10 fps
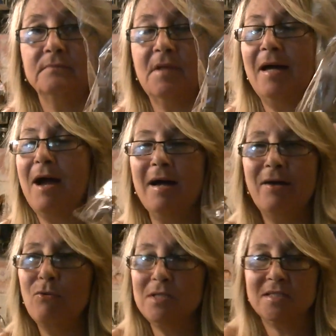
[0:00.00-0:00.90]

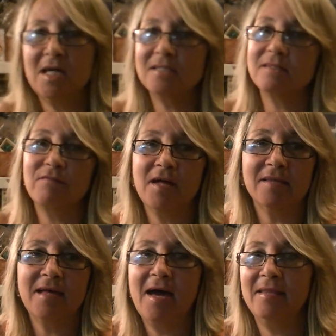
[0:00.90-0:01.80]
I always say stuff
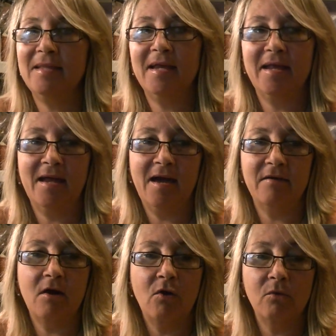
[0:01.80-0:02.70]
like that, and then
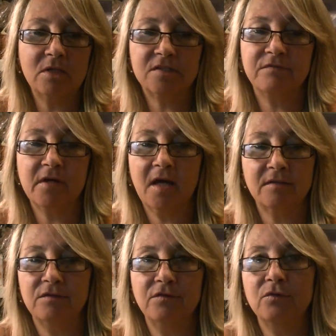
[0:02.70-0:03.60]
I always
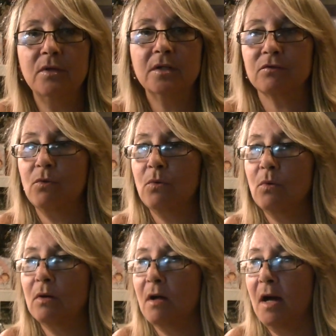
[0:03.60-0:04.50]
forget to do it,
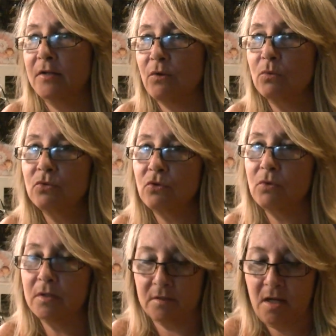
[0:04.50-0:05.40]
or I don't do
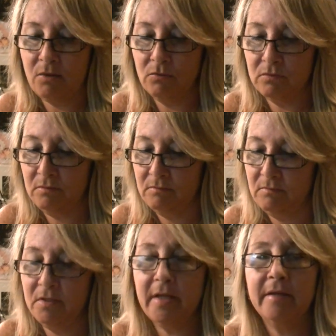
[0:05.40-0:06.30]
it. I don't,
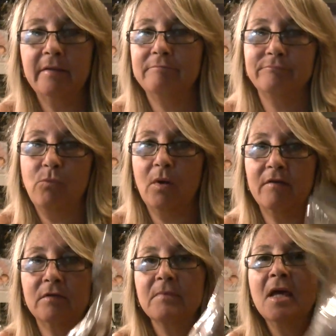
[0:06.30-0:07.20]
you know,
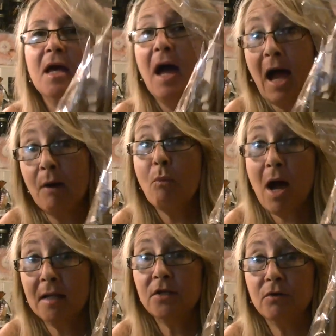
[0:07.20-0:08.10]
whatever. I
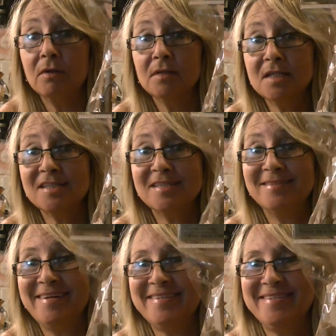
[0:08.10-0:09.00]
want to do it.
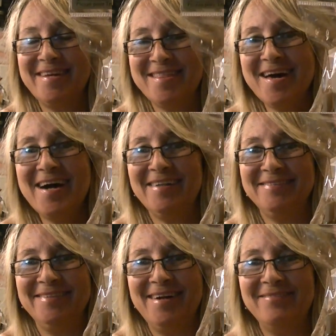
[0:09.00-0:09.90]
Let's say that.
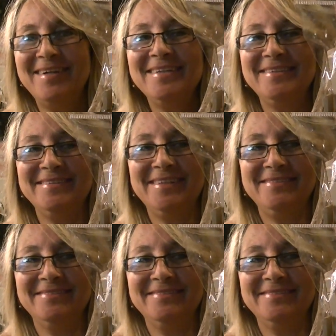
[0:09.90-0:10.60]
I want to do it.